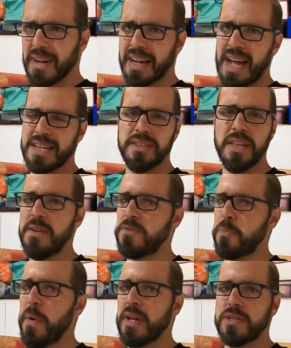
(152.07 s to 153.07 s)
guys, leaf
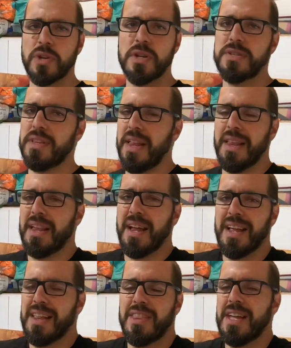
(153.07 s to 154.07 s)
springs
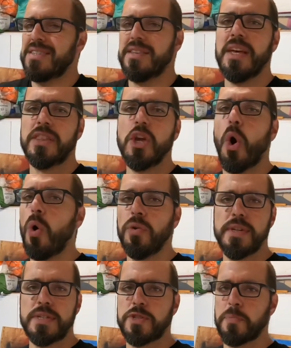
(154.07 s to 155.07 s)
it's like the
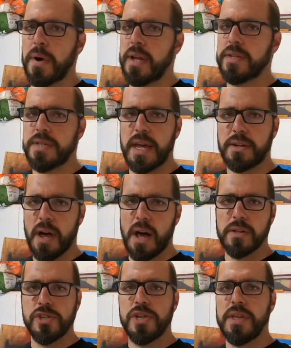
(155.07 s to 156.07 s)
oldest spring
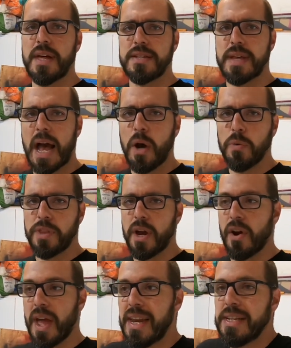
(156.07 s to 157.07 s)
technology that's out
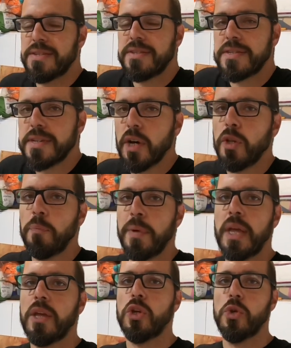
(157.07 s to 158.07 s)
there, and it's still
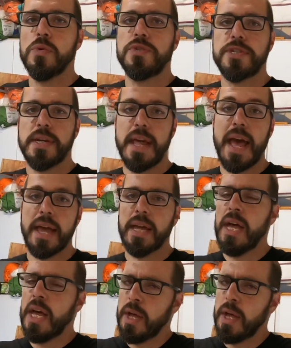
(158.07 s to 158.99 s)
being used today,